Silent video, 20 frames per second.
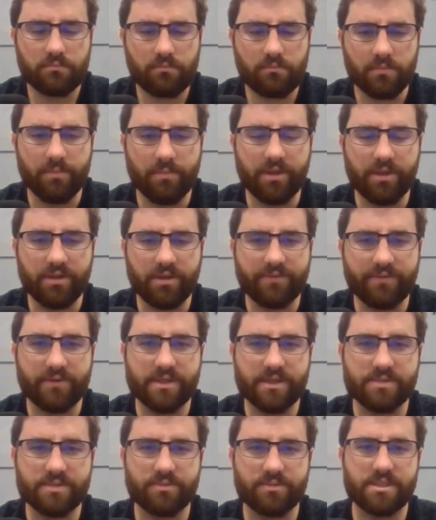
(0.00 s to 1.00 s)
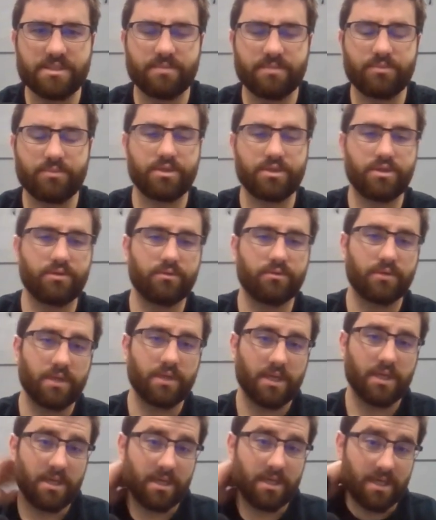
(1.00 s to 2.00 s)
Billing for this one is simple too.
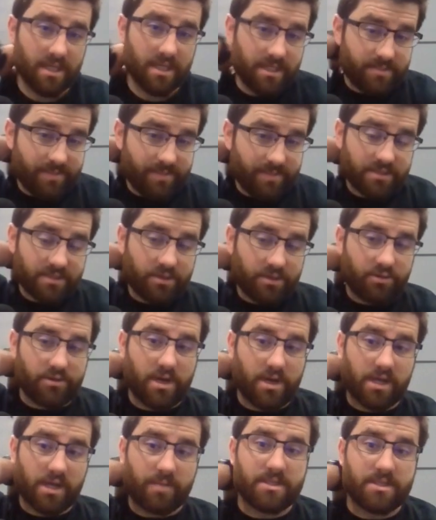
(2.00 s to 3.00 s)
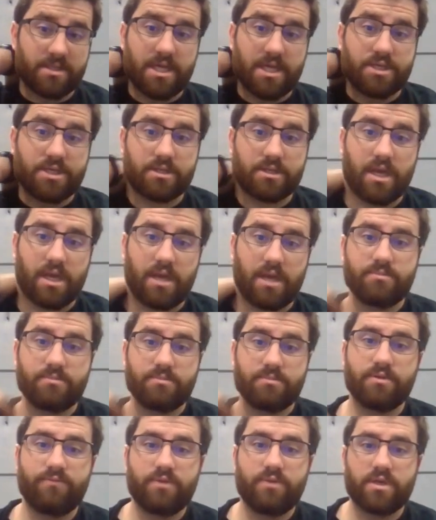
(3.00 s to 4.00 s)
It's based on your documentation. Okay,
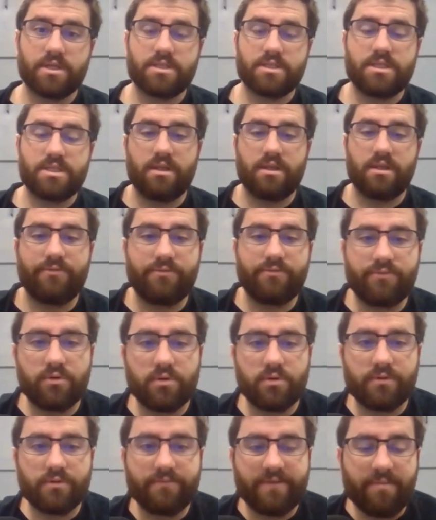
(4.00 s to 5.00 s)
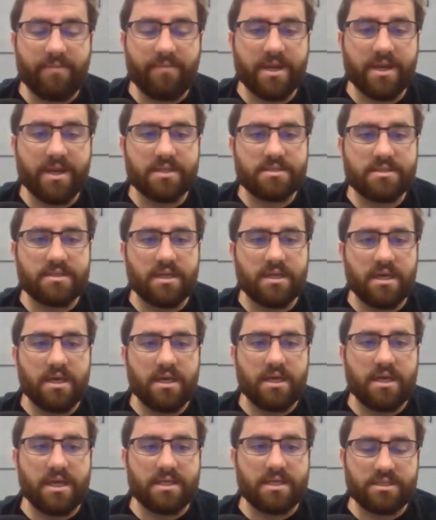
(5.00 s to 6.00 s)
so if you can see a level 4 in 5 minutes
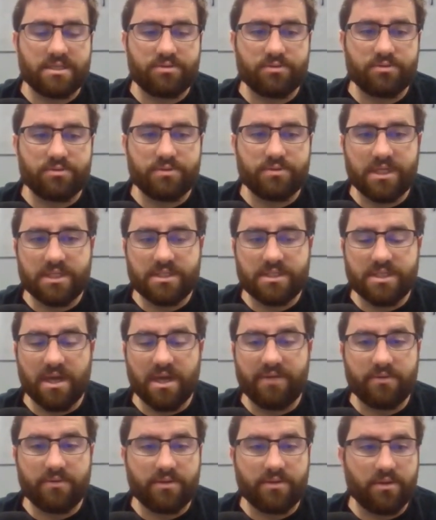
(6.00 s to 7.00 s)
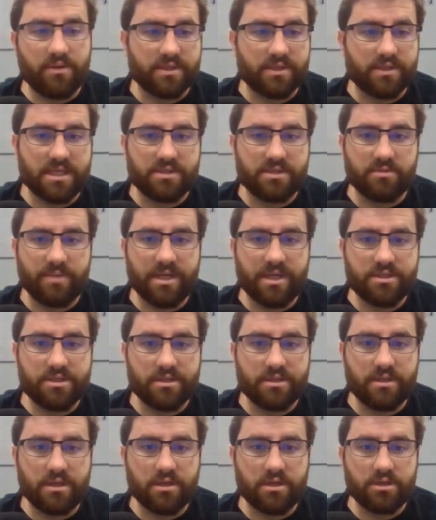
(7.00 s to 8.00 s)
as it's routine stuff with no
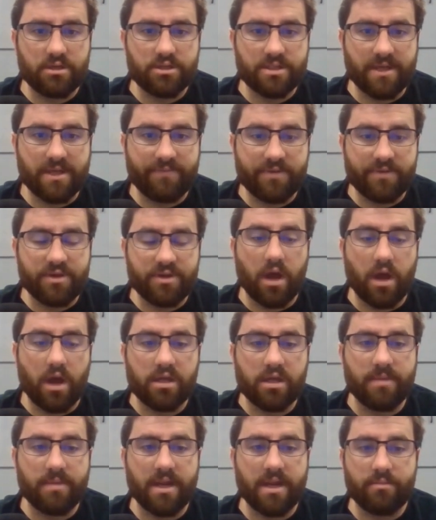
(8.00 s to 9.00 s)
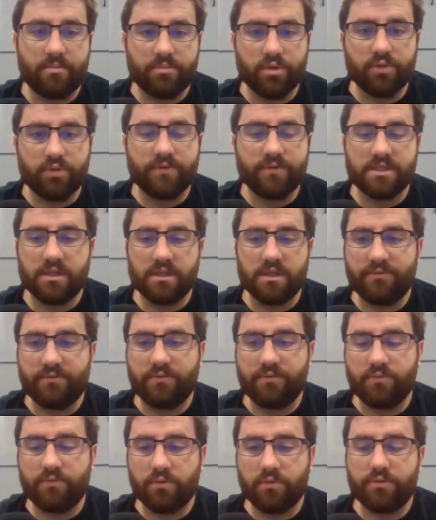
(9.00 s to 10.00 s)
exacerbation, then you just have to document it and prove it's a
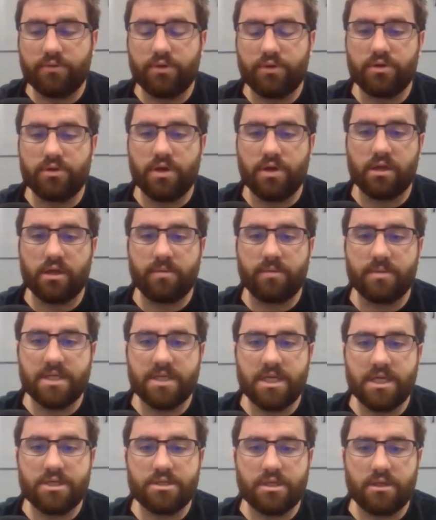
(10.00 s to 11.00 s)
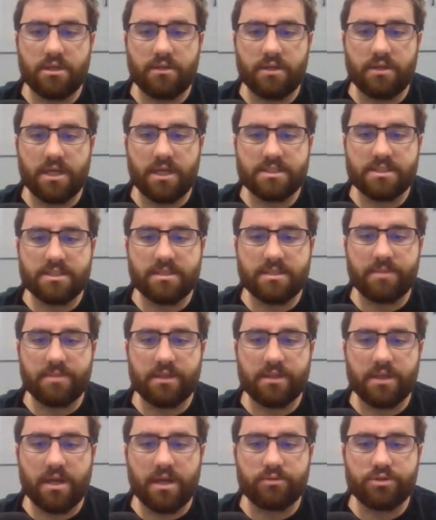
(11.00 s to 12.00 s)
level 4 through your documentation, and that's
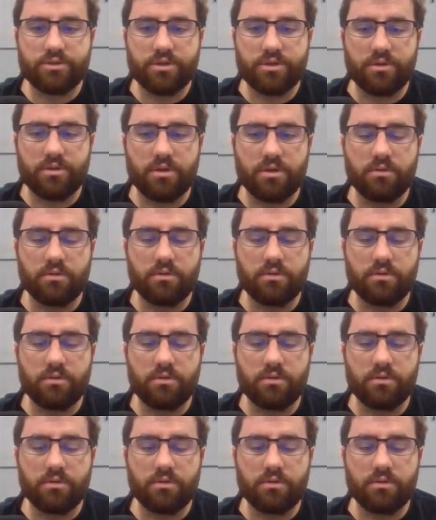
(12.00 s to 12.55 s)
something that I will show you.